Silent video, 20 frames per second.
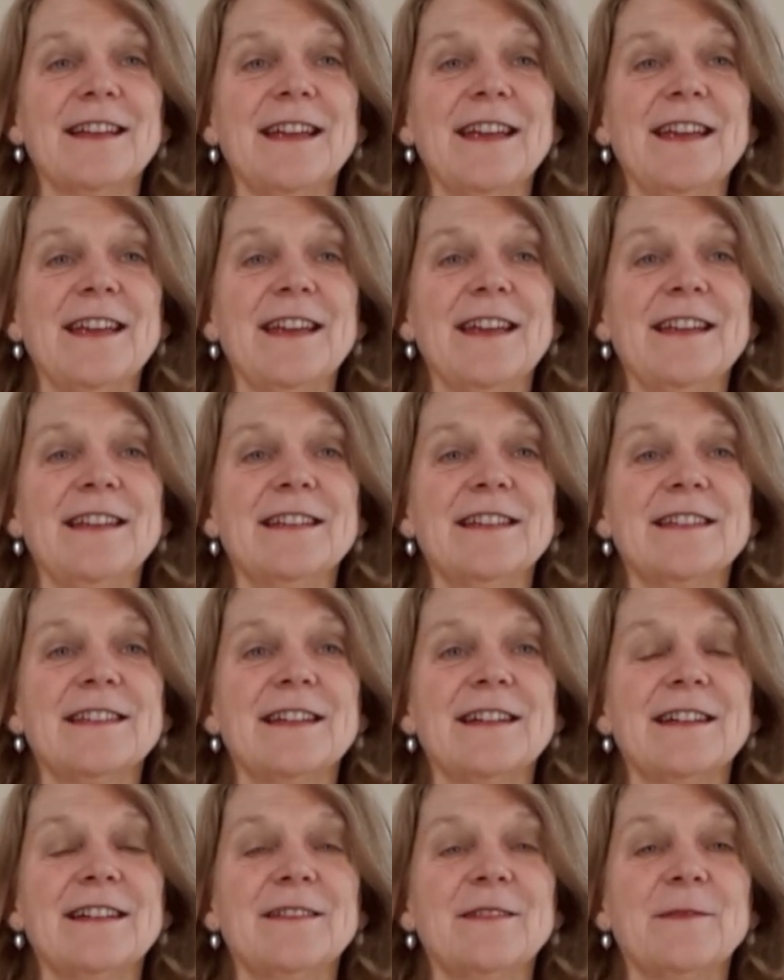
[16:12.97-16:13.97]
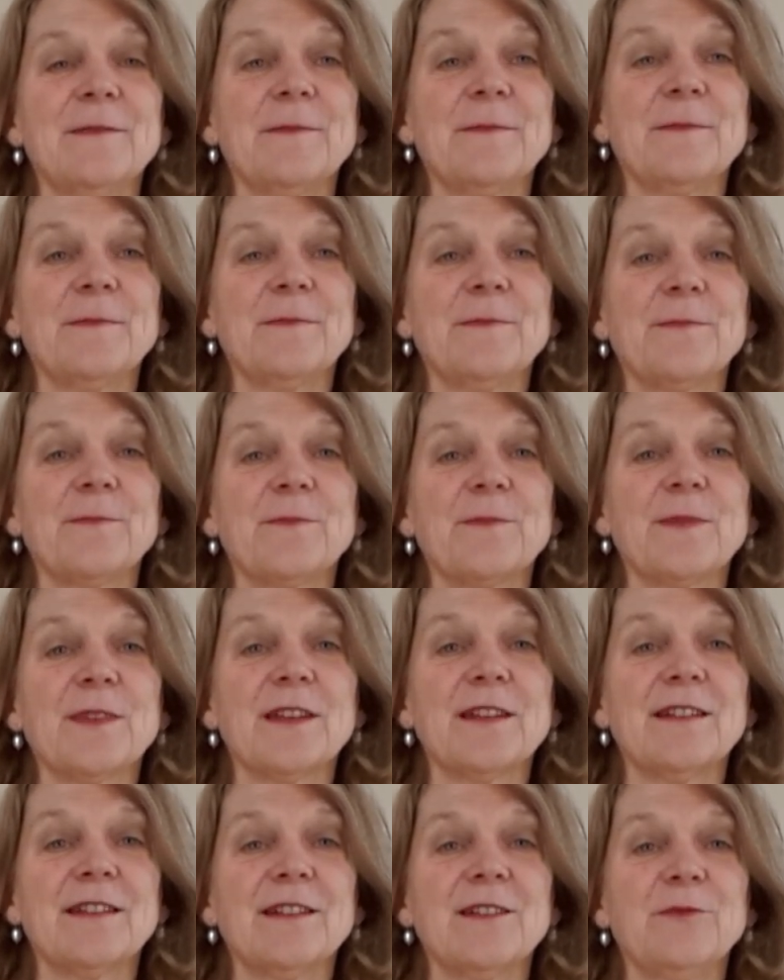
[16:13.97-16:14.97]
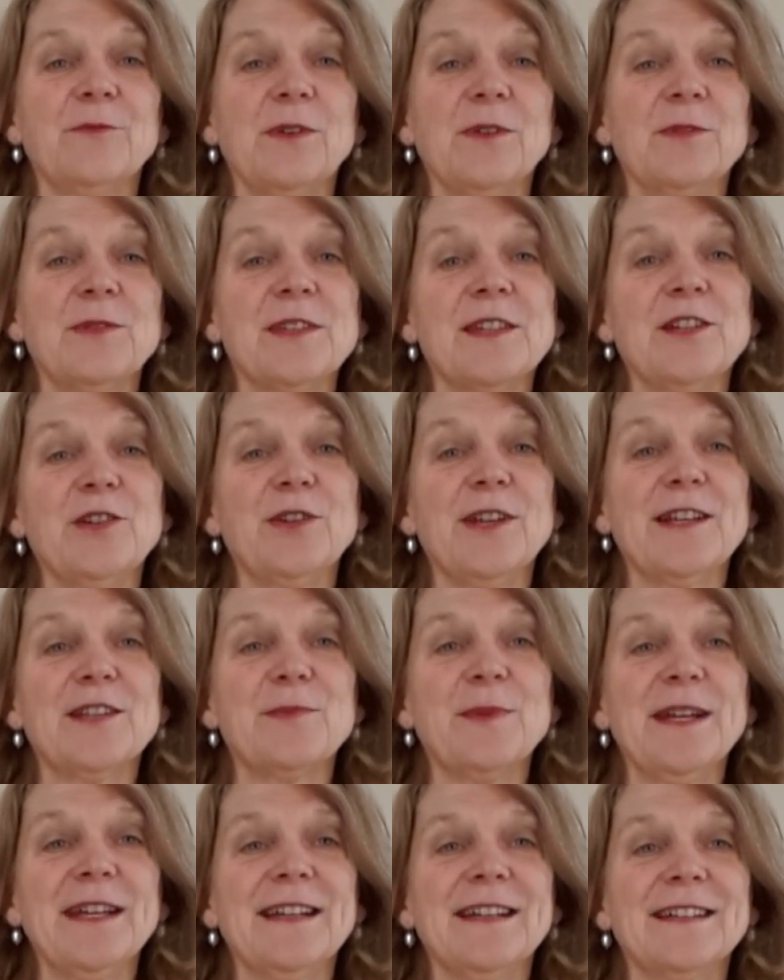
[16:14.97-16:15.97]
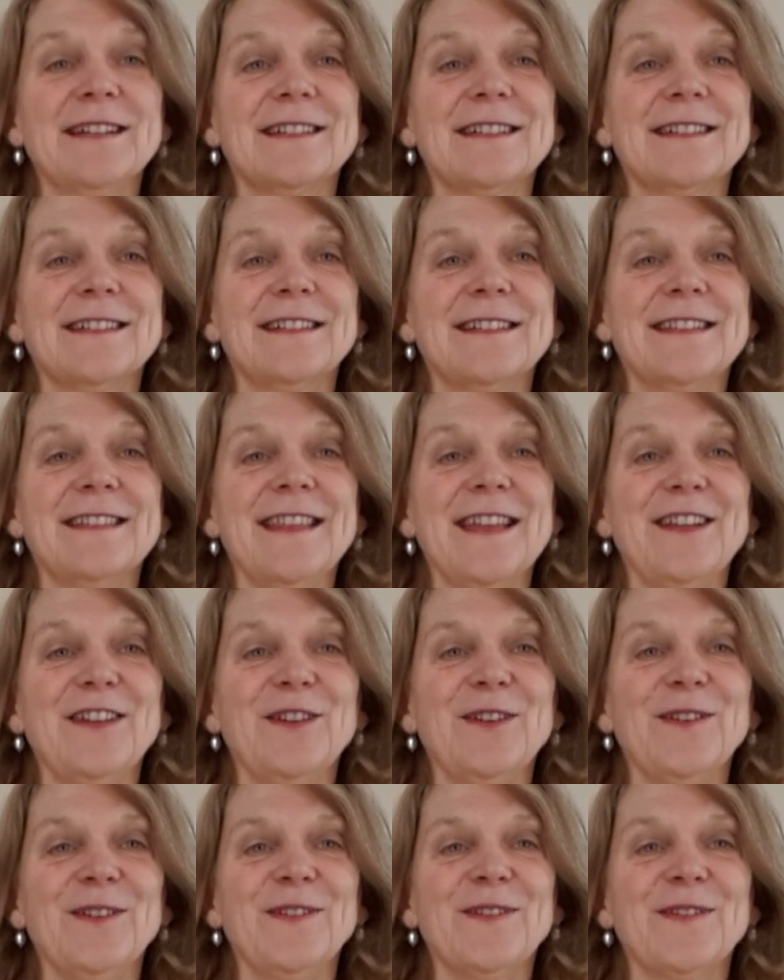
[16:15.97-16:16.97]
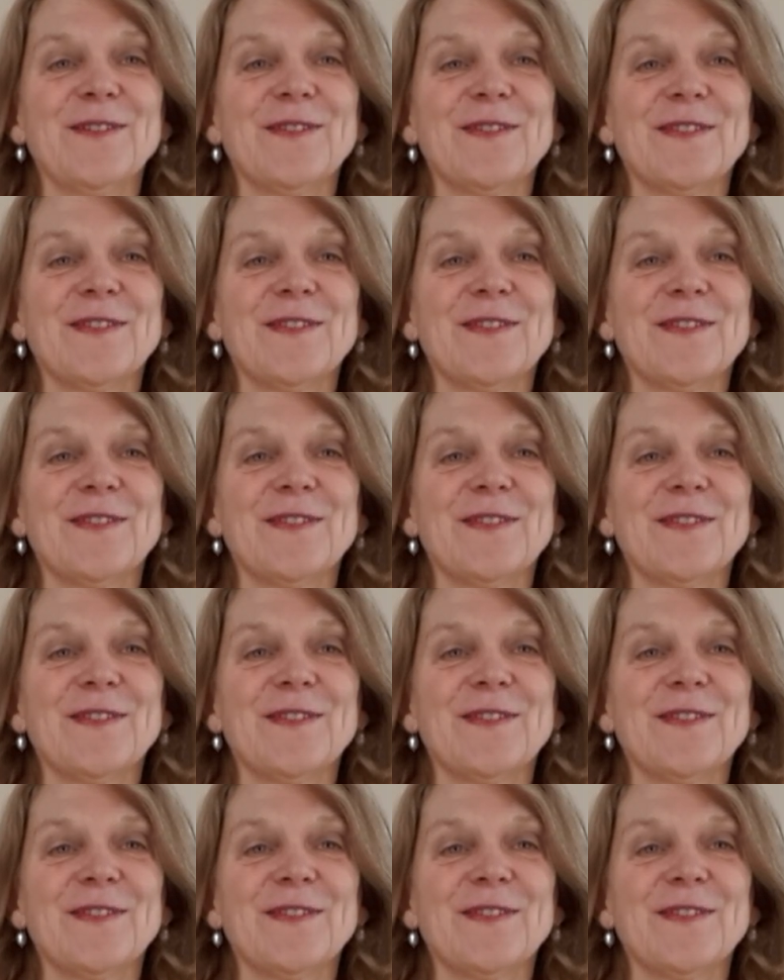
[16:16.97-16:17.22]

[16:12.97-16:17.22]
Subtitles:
and I'll see you next week. Thank you.